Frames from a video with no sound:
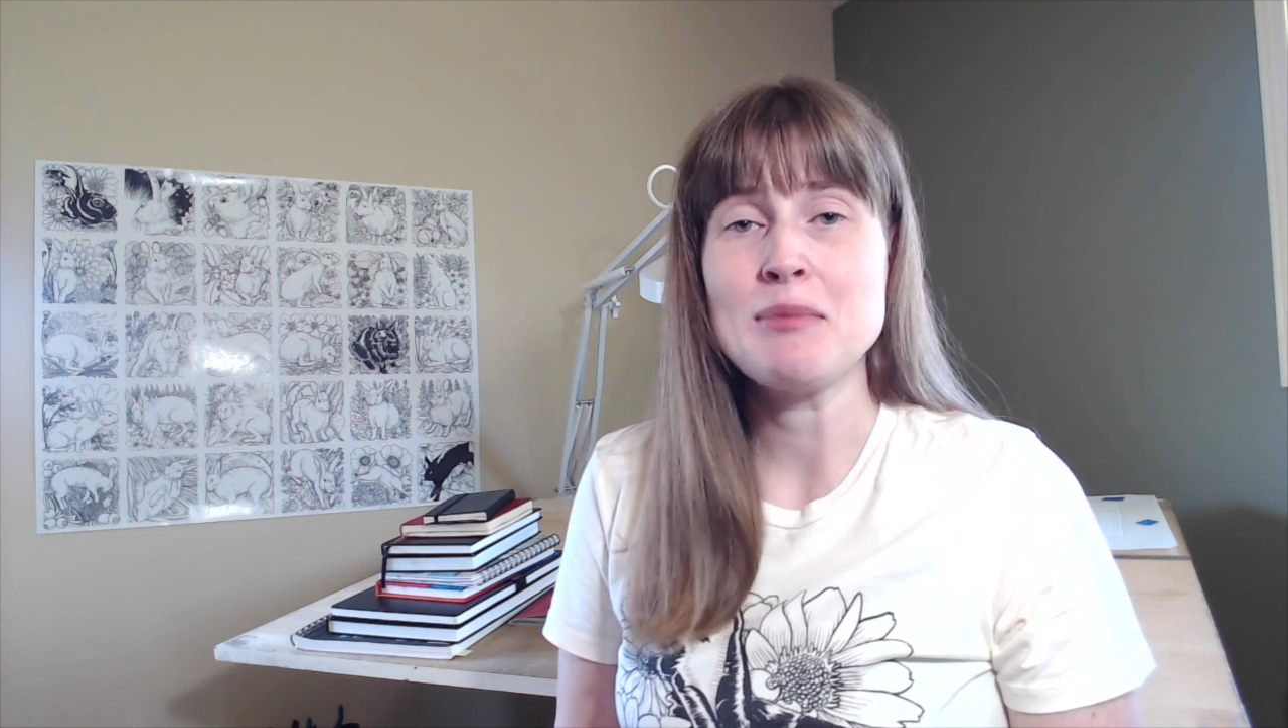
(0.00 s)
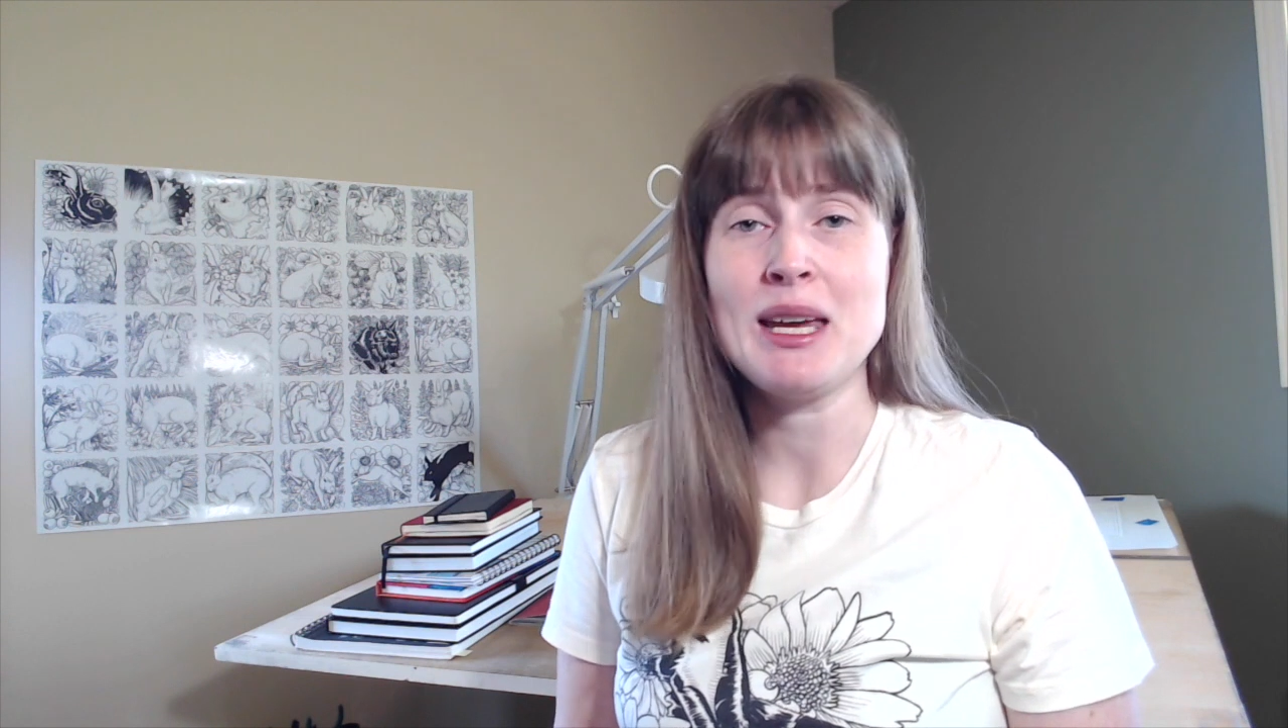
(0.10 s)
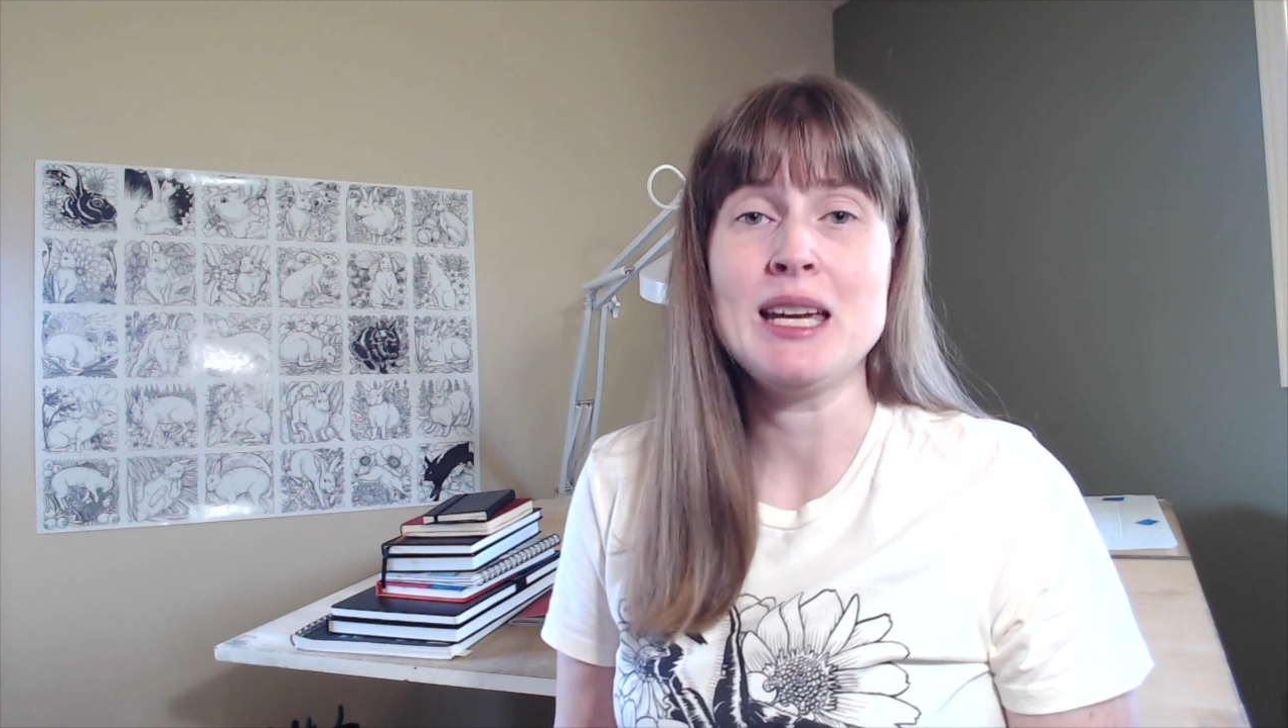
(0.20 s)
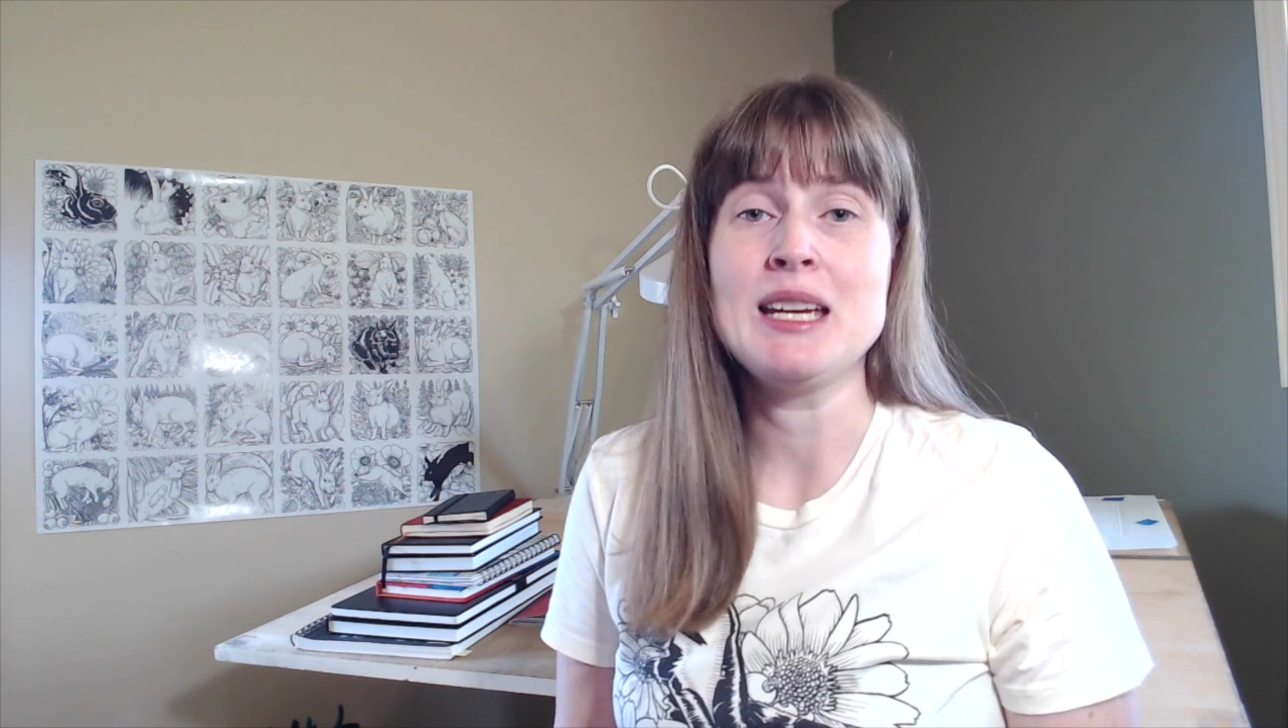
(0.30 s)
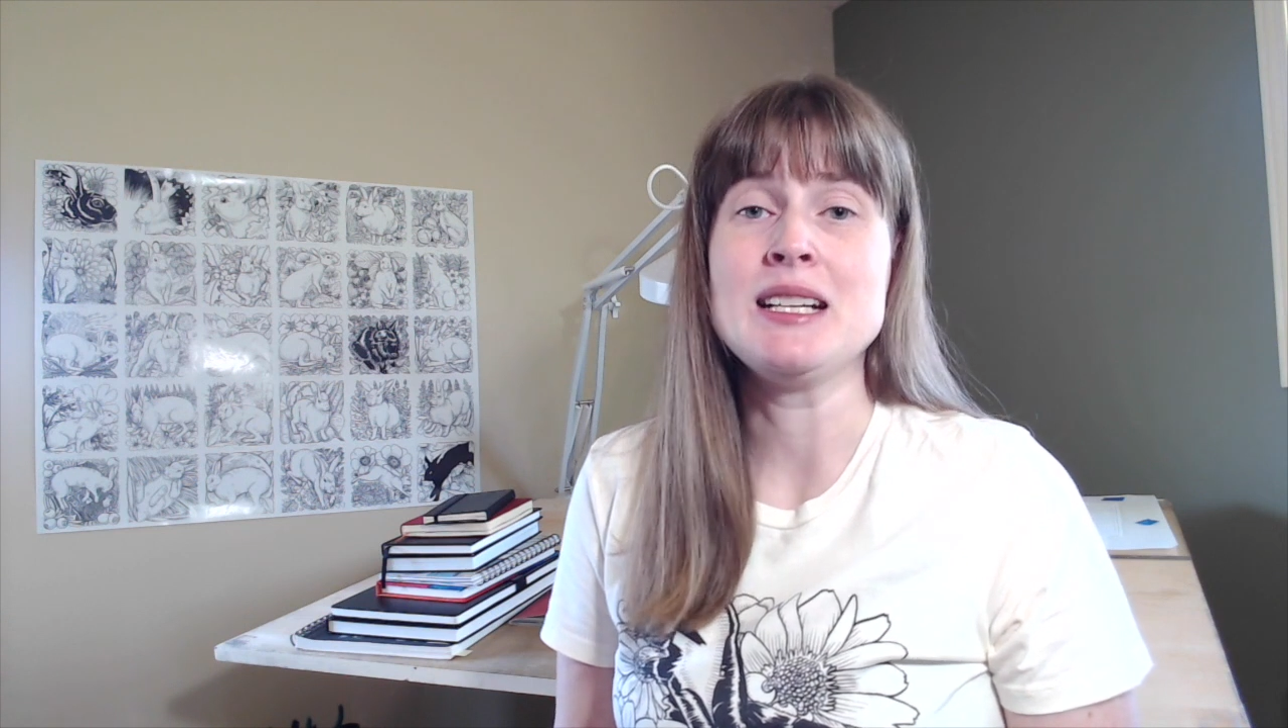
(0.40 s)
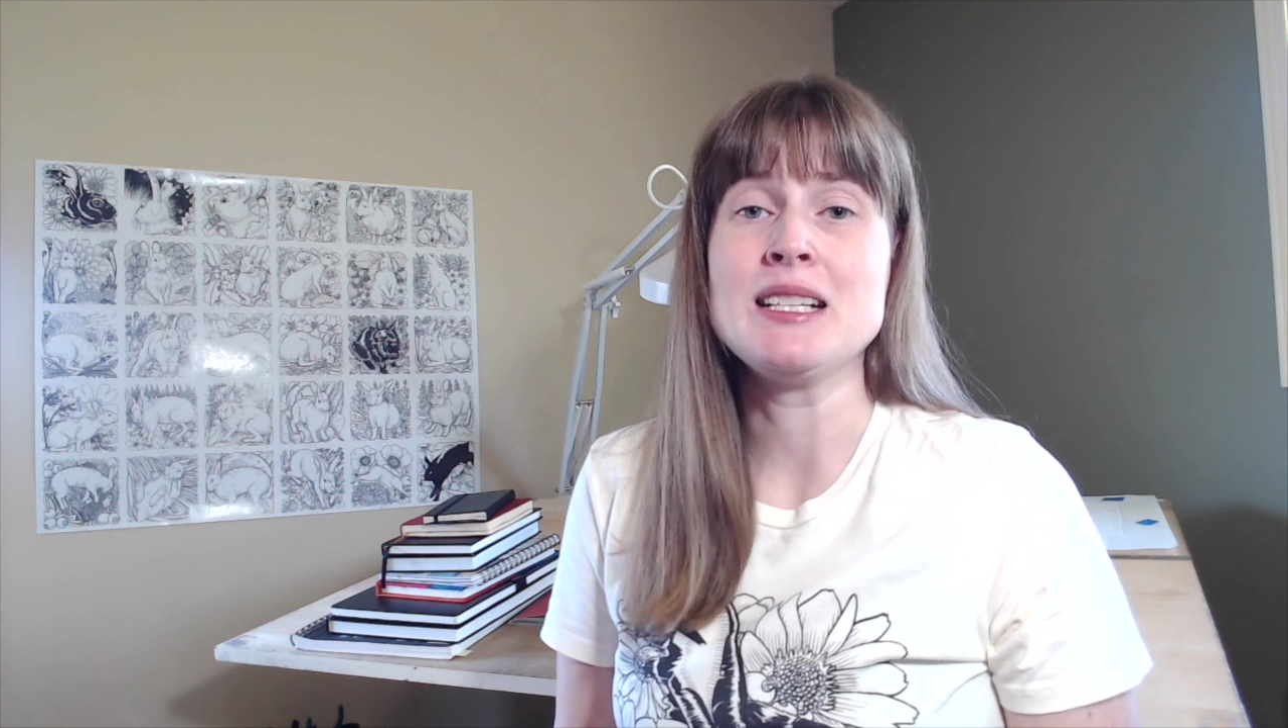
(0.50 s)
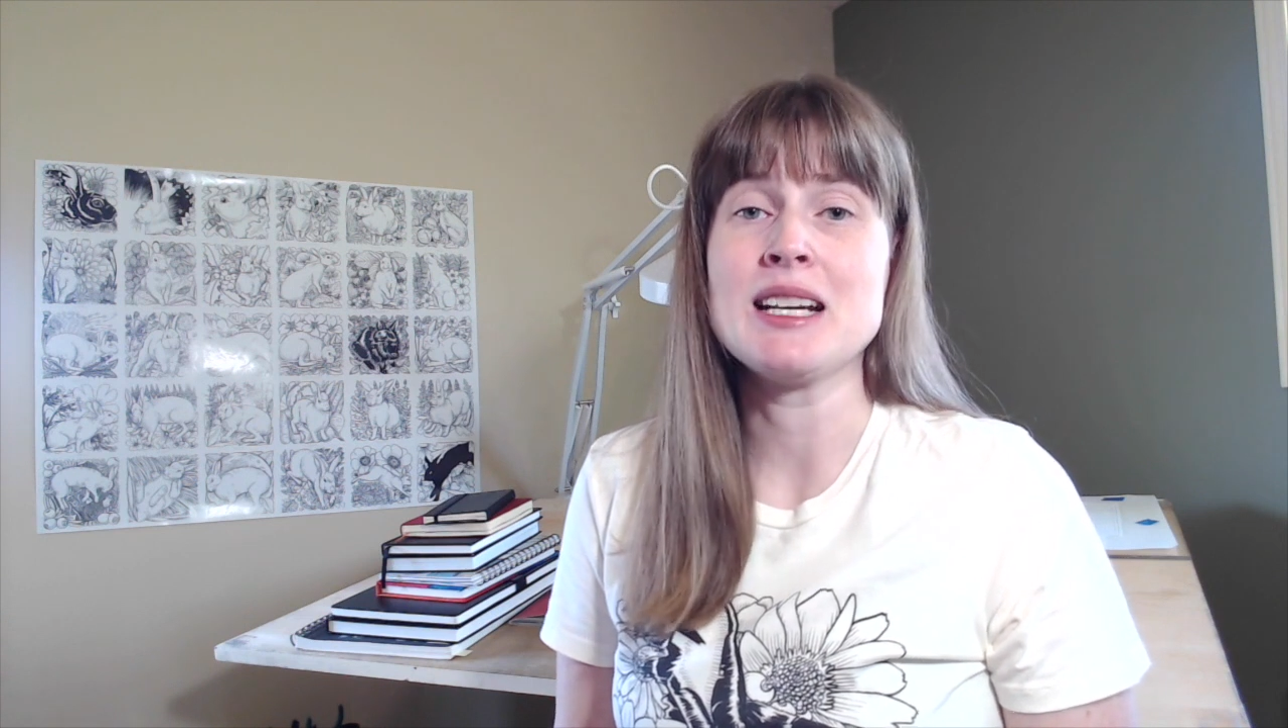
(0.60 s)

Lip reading: page